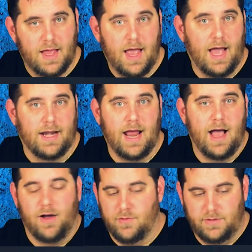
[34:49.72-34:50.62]
And
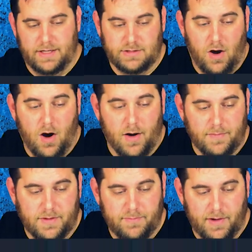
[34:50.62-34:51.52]
now it's
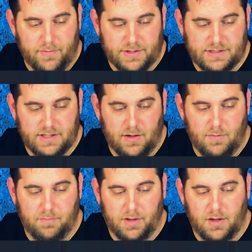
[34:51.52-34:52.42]
armed, but we're
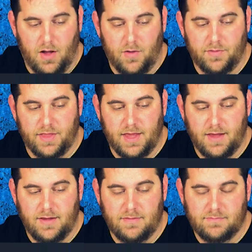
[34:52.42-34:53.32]
still below
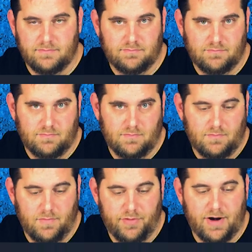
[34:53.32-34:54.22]
the
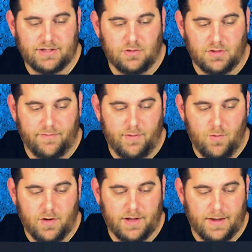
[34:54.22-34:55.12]
threshold of it
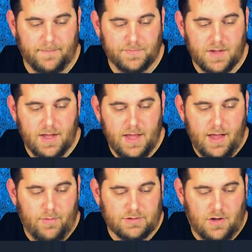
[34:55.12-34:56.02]
working.
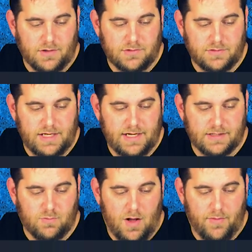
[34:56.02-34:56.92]
What's also neat
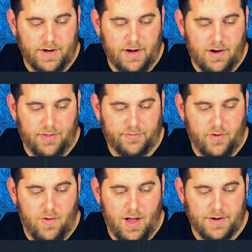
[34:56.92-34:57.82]
is while we're here, I'll
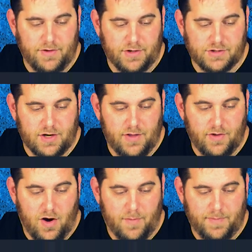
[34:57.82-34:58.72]
throw on, you can turn on
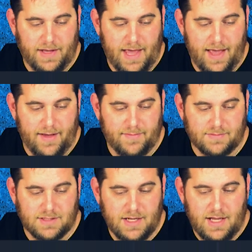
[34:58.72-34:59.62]
the
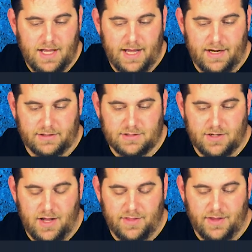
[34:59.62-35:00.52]
RPMs, And I'll
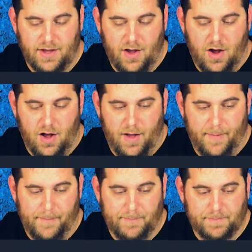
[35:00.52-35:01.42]
turn on the
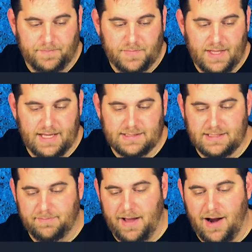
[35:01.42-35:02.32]

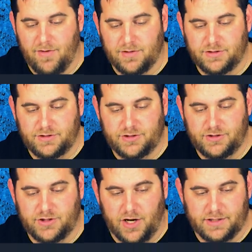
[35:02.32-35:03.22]
ESC power
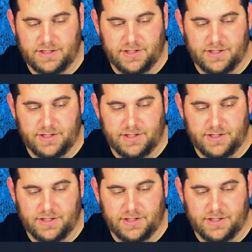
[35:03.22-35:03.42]
charts